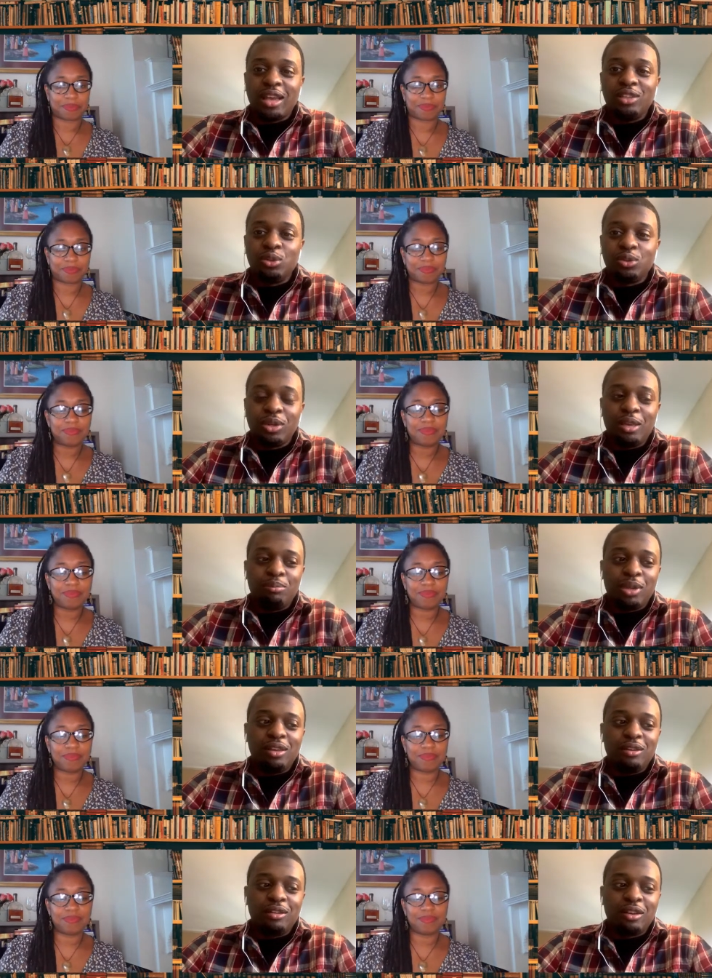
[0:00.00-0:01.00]
Speaker 1: Nigel and
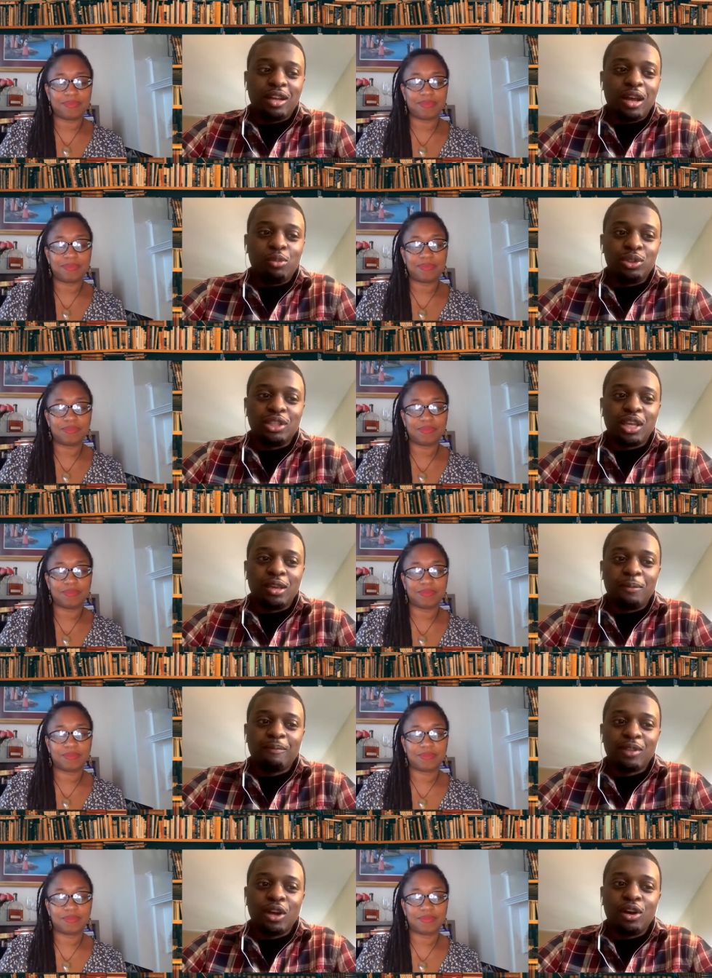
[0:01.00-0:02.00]
Peter. I would
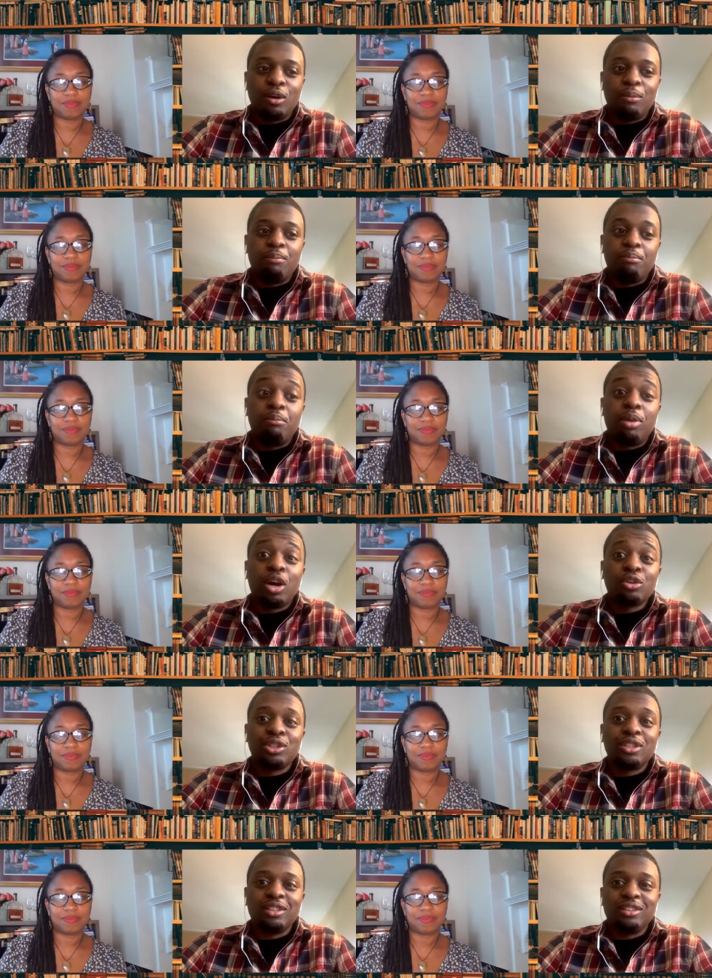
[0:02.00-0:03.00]
say uh,
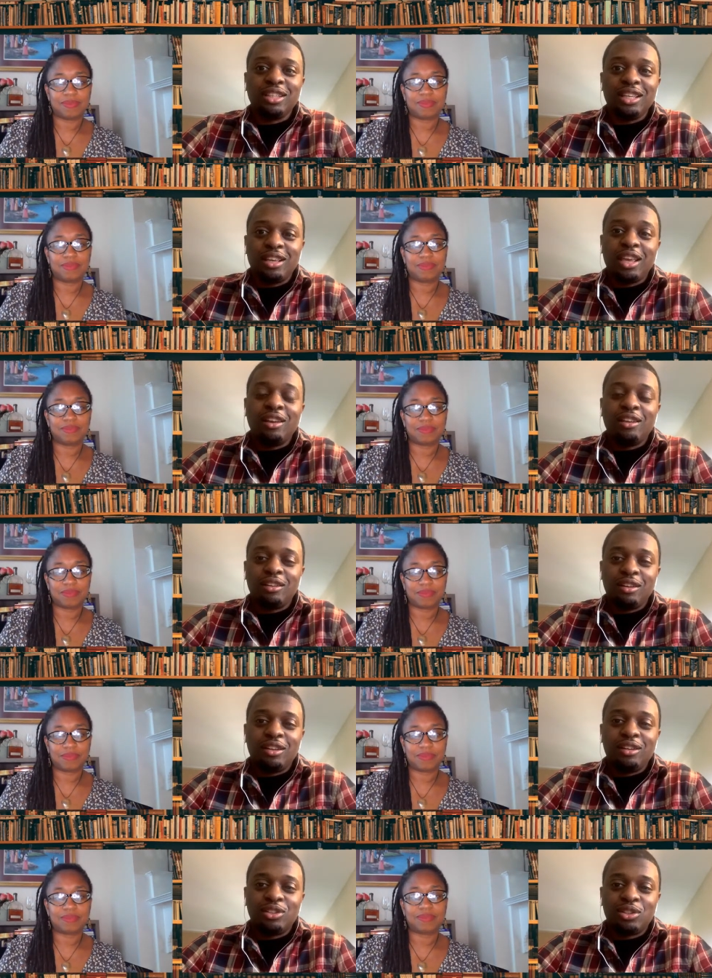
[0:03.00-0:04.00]
personally in a
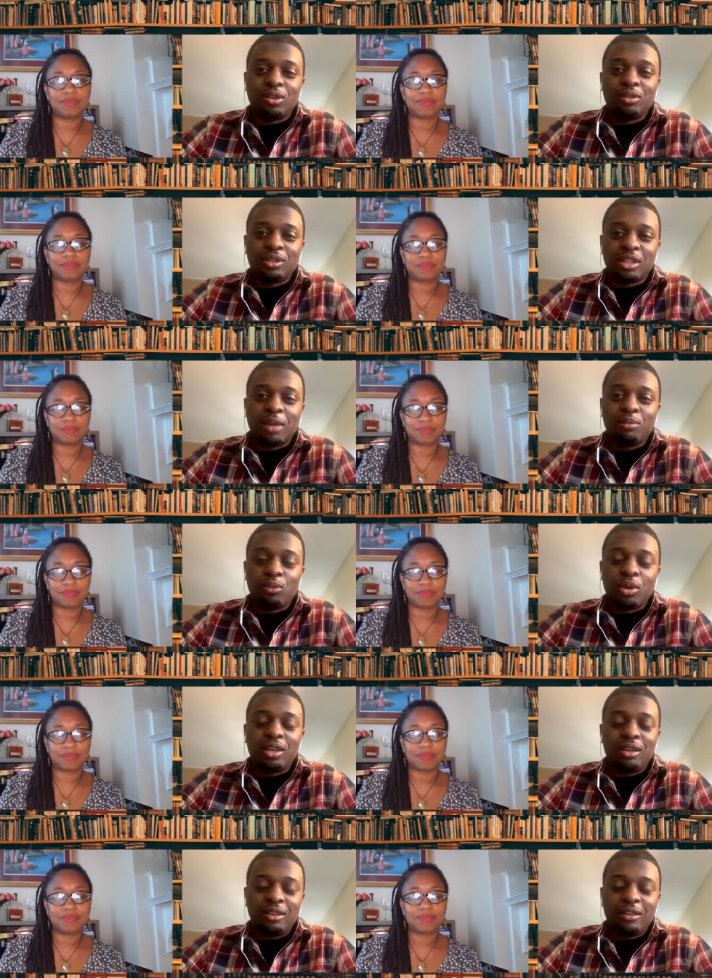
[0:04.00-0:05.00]
in a certain type of
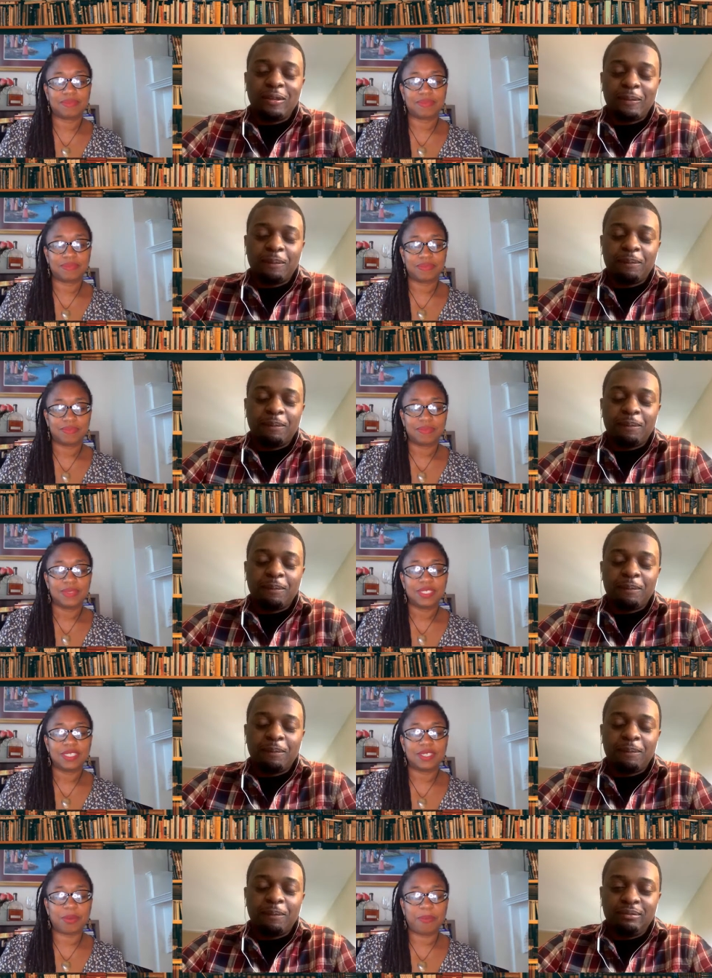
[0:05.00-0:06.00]
way.
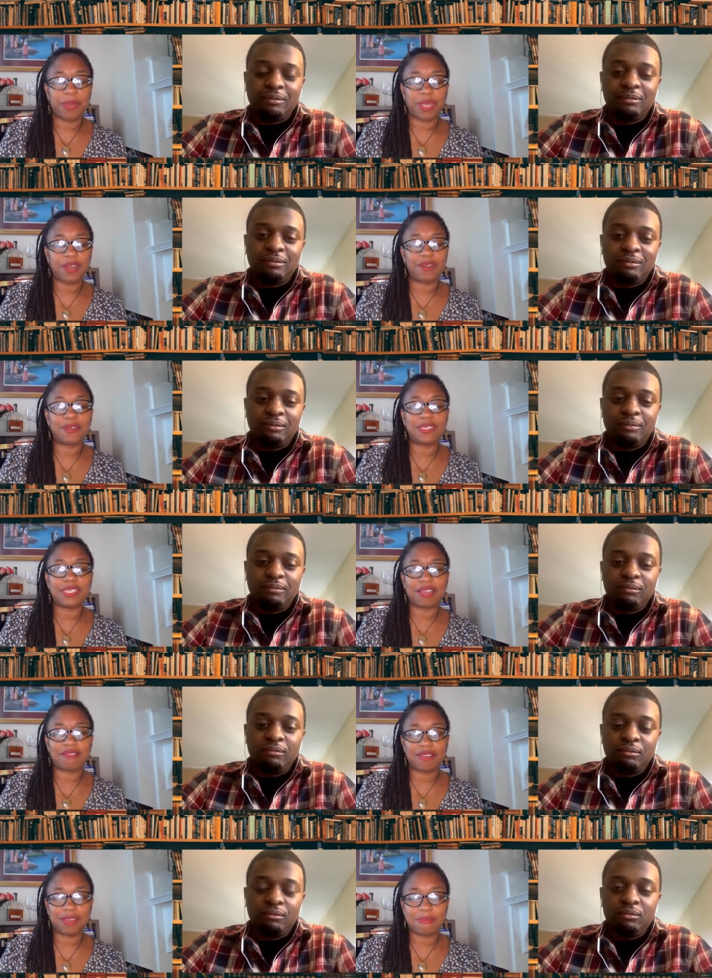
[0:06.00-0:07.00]
Speaker 2: So Peter is
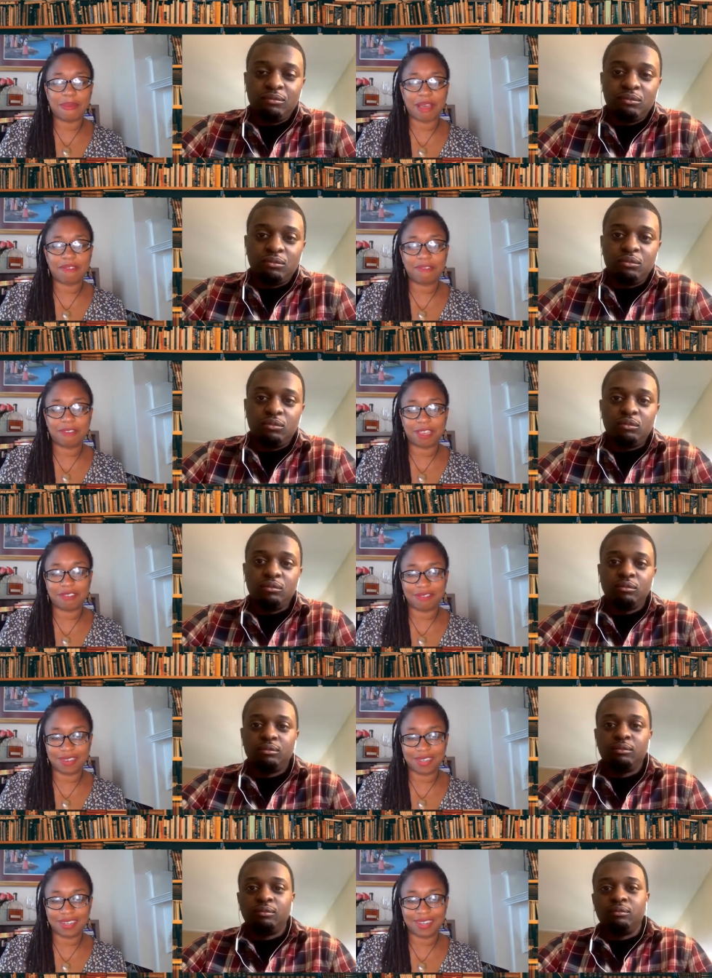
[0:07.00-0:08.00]
definitely my
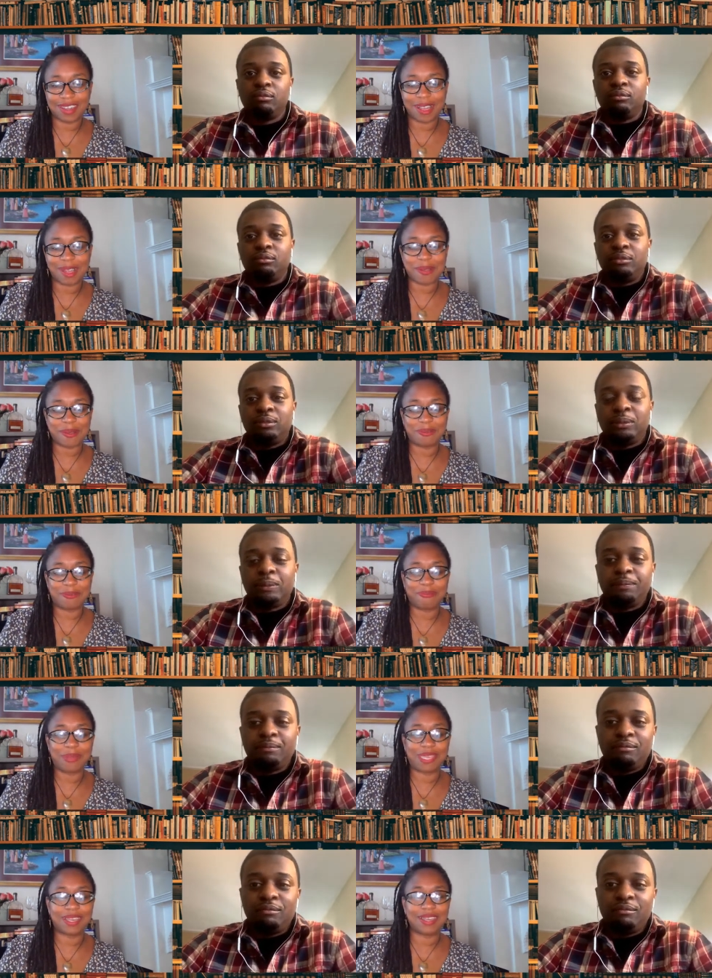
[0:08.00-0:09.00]
favorite
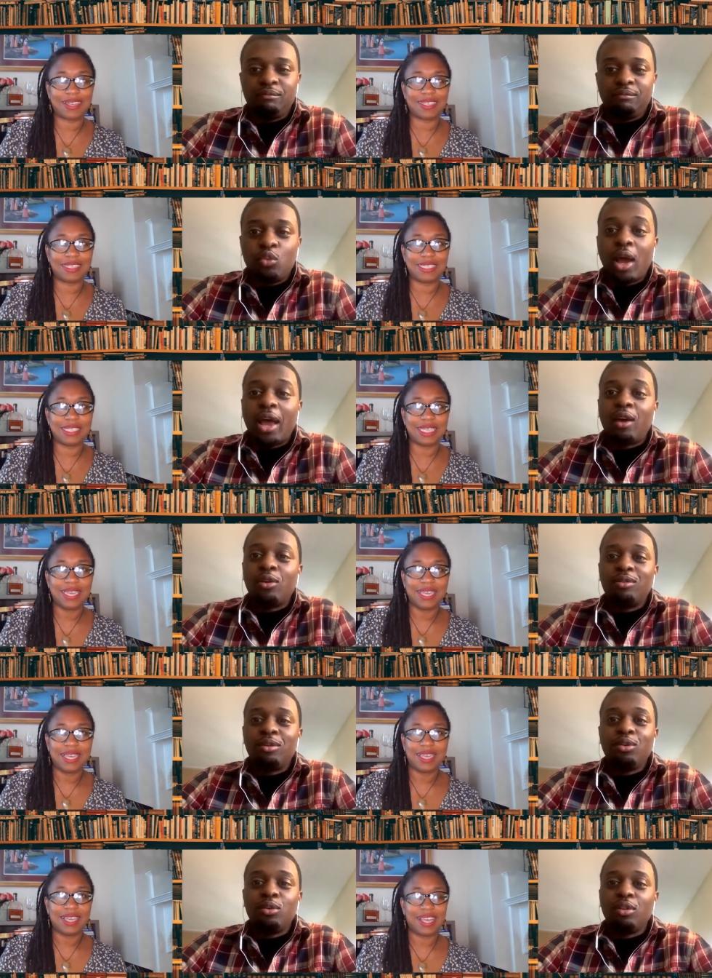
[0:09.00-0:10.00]
um, because wow,
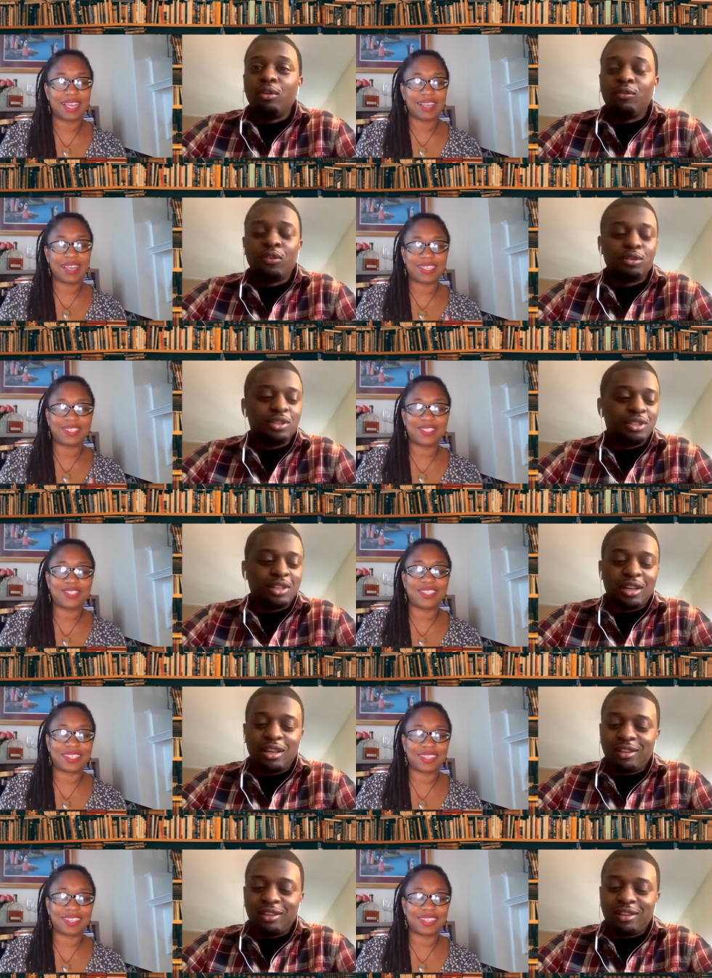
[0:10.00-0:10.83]
Speaker 1: you are the first to say